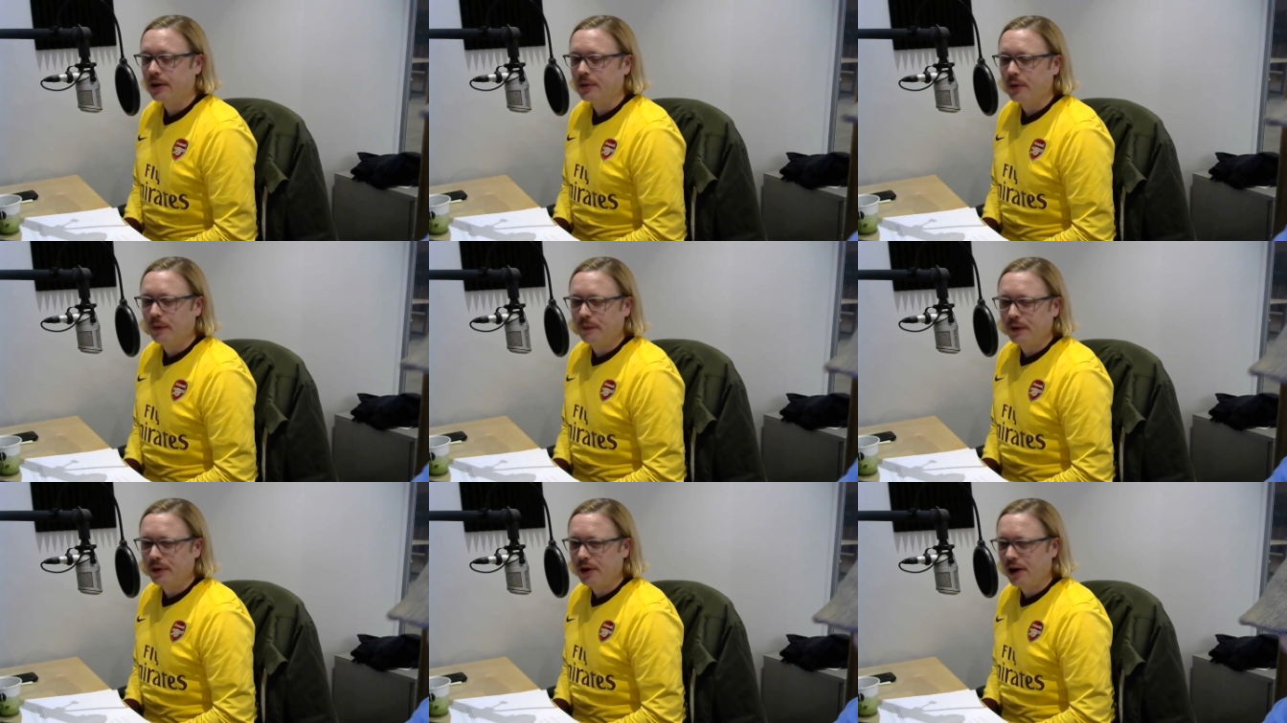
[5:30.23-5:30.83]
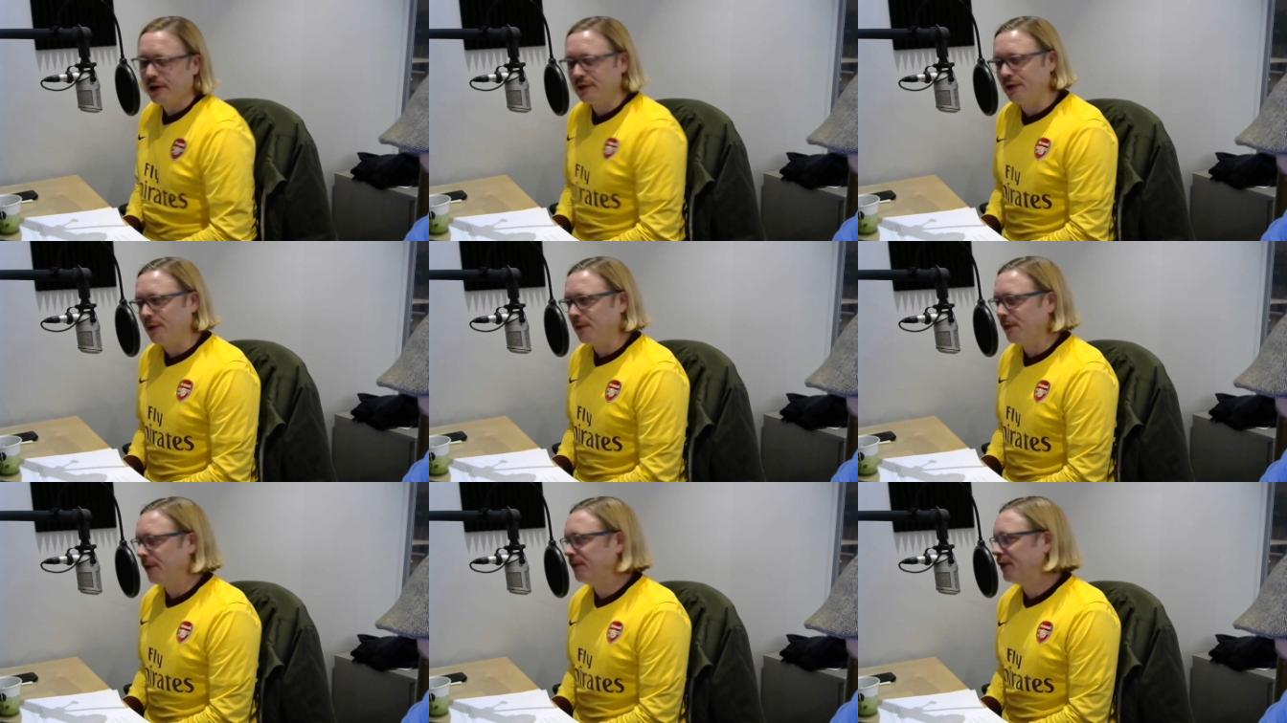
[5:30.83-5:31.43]
know if it'll cost
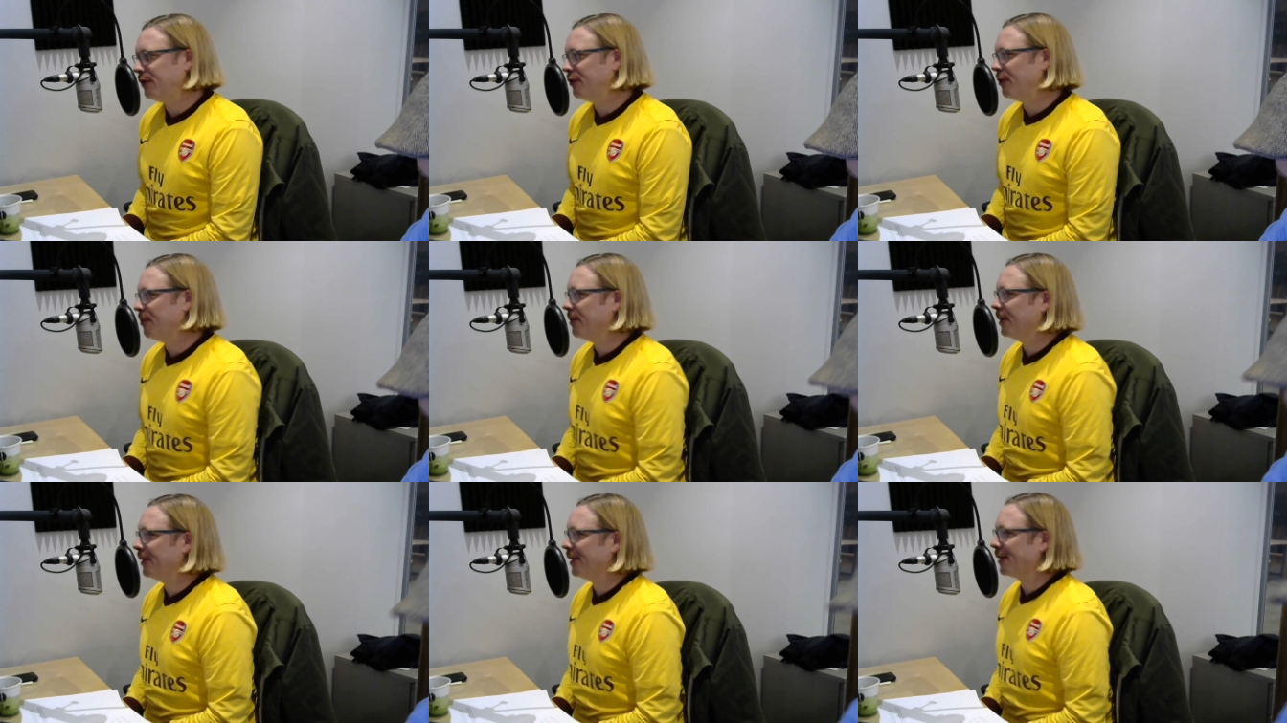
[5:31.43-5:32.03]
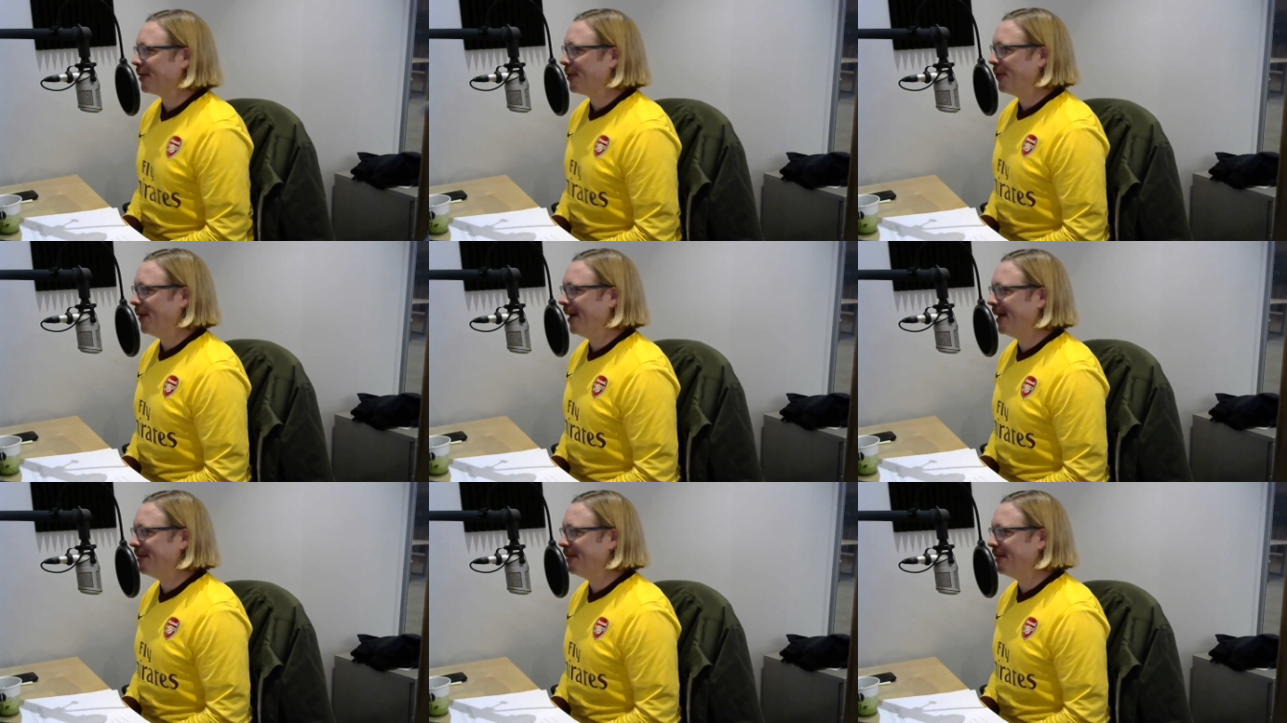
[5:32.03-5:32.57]
you 52 million quid,